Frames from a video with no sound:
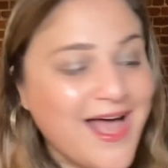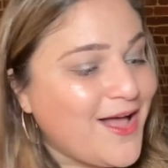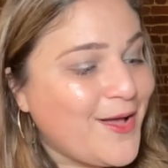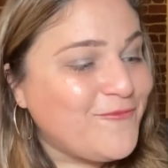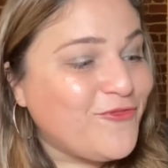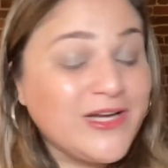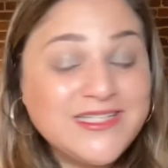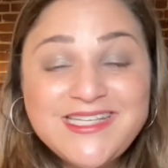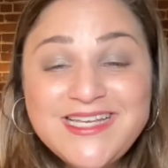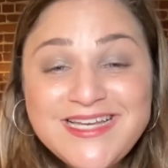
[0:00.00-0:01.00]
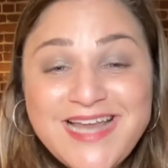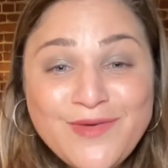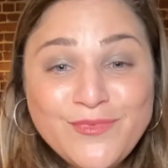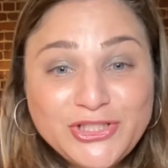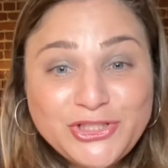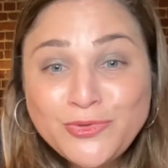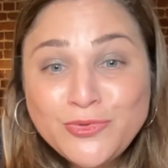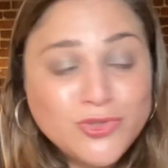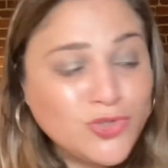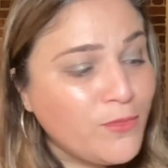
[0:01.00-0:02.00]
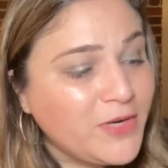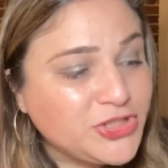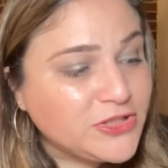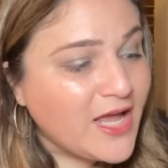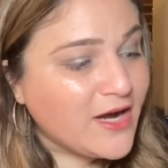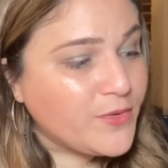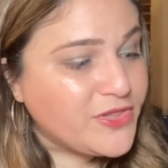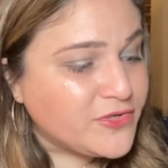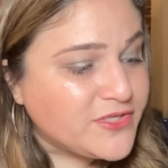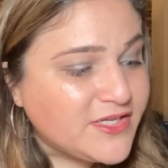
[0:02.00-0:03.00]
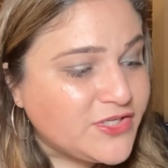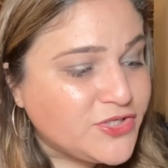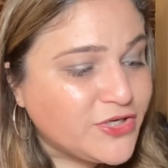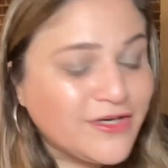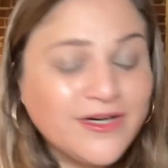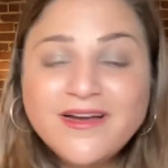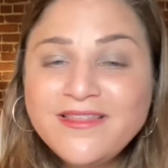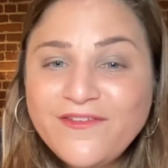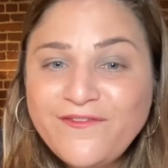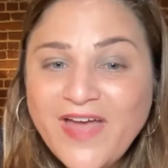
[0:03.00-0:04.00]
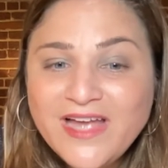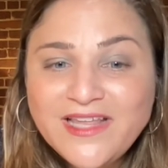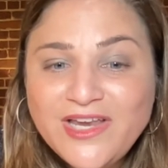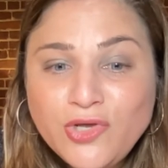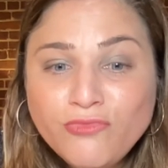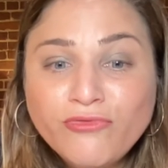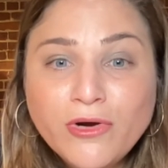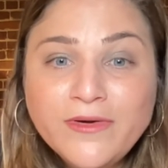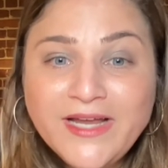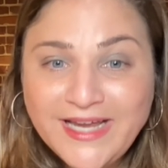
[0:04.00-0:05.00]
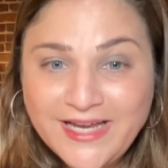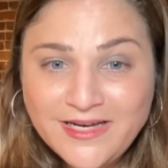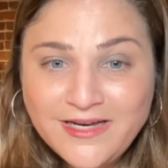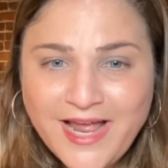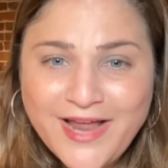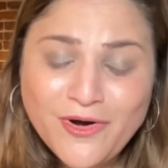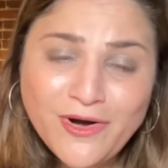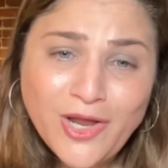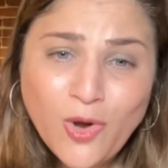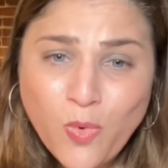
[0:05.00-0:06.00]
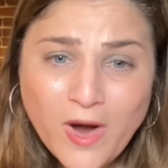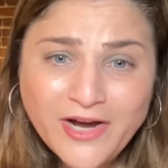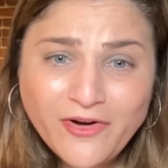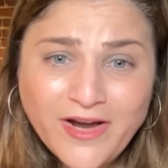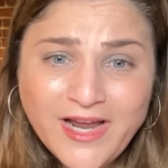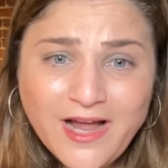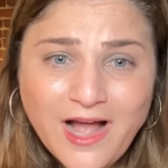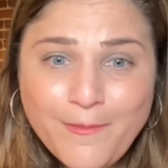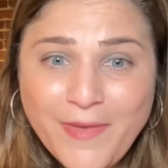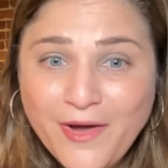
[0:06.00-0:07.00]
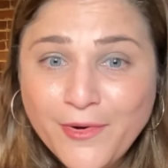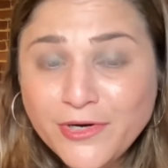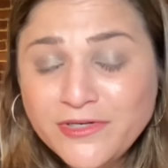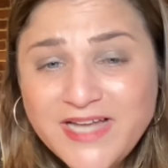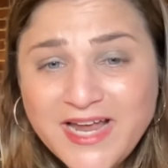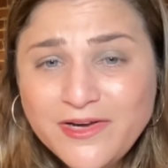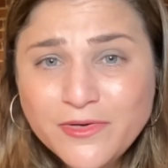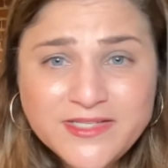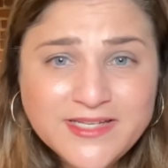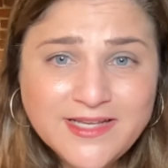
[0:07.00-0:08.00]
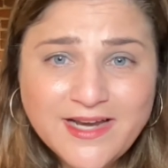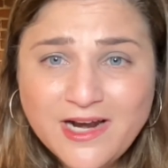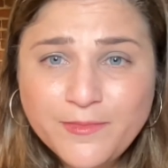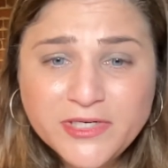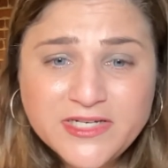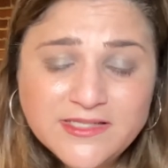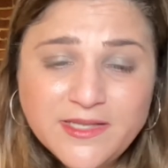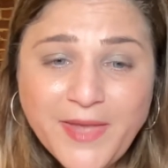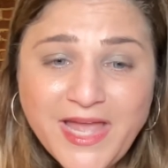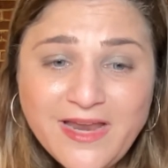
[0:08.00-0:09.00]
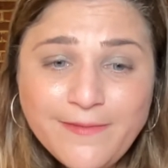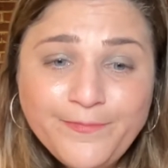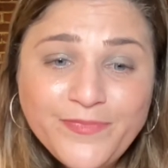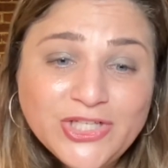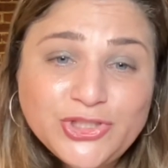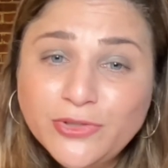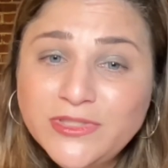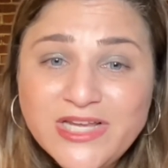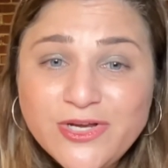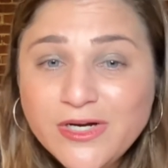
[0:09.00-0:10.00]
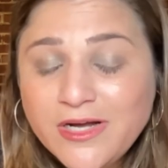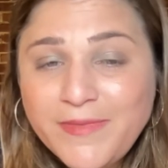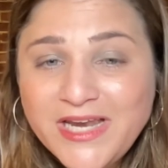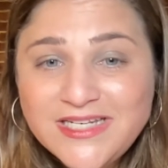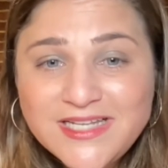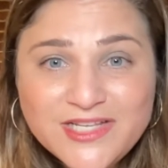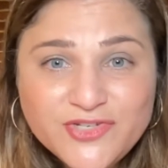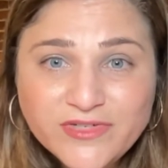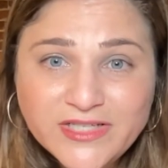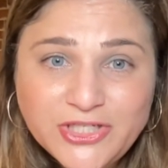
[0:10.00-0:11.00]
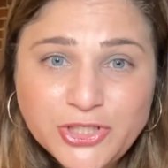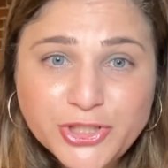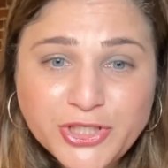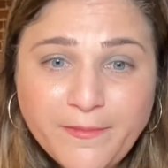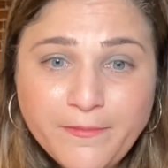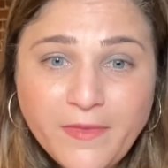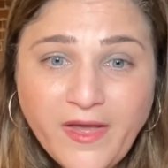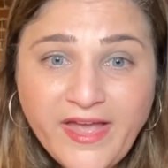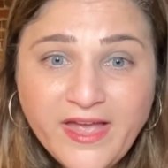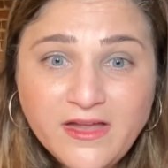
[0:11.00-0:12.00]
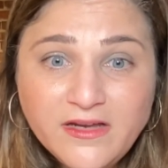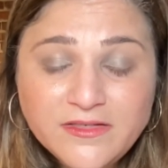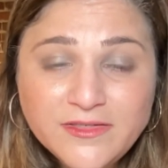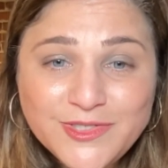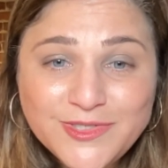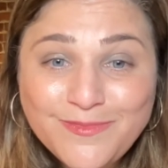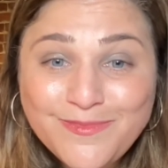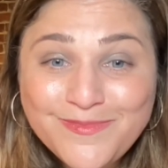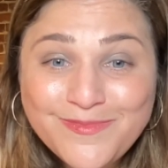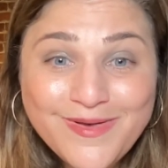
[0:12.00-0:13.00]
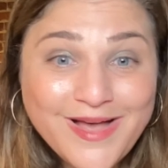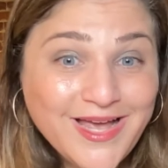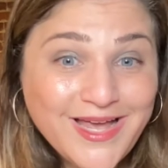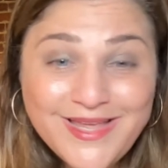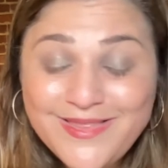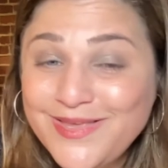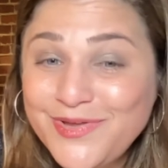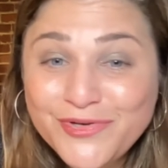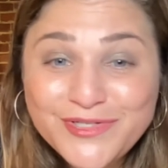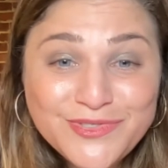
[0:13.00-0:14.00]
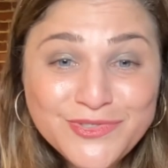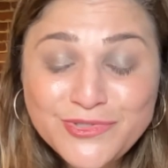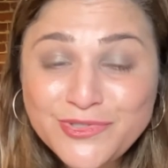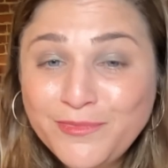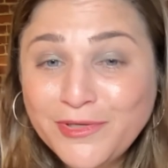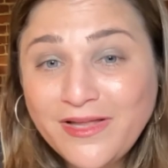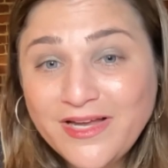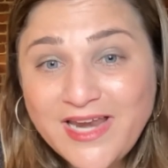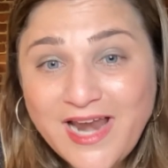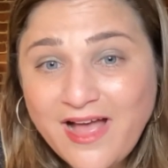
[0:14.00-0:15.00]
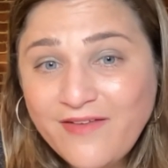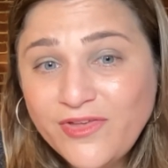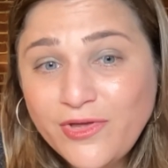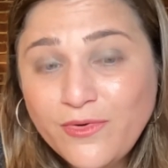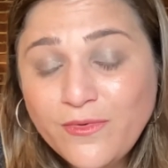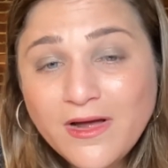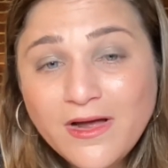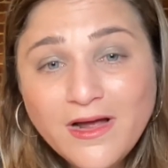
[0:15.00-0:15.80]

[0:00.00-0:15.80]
Francine, I wish you so much luck with your sister. The fact that you wrote in and are inquiring about her diagnosis and how to participate, it shows that you're committed to this relationship. And I think your sister's super lucky to have you.